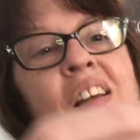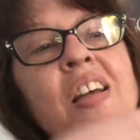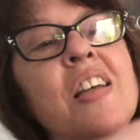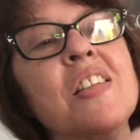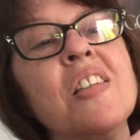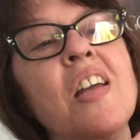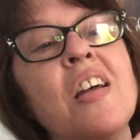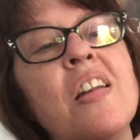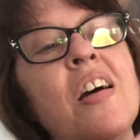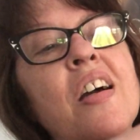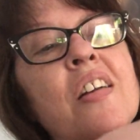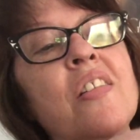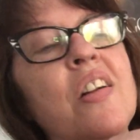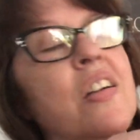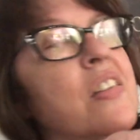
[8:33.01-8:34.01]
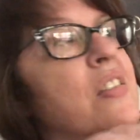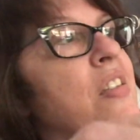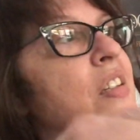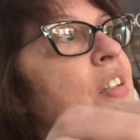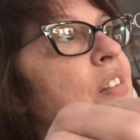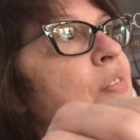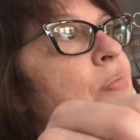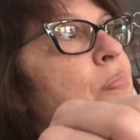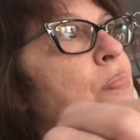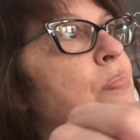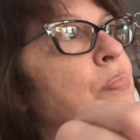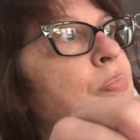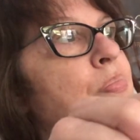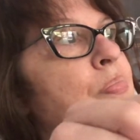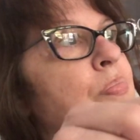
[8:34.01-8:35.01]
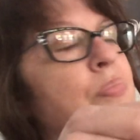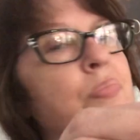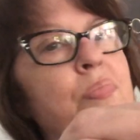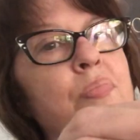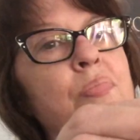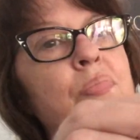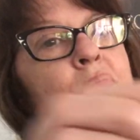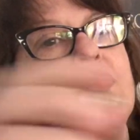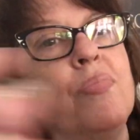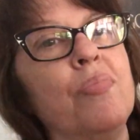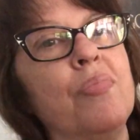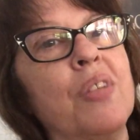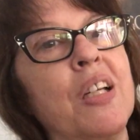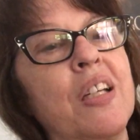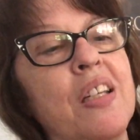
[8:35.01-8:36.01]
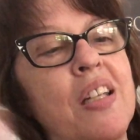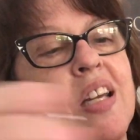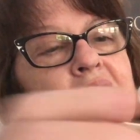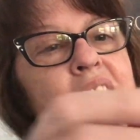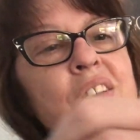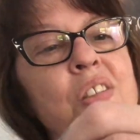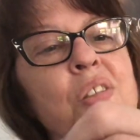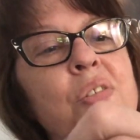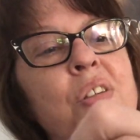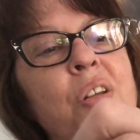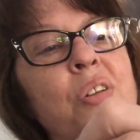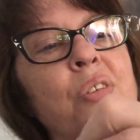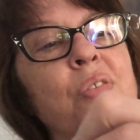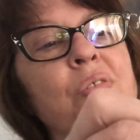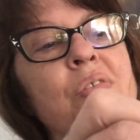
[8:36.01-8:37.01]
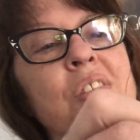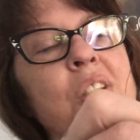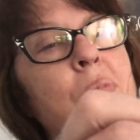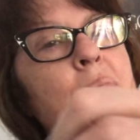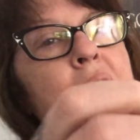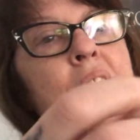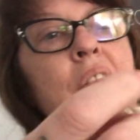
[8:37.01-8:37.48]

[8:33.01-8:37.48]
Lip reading: it's not eyeglass thing. Like connect it to another something,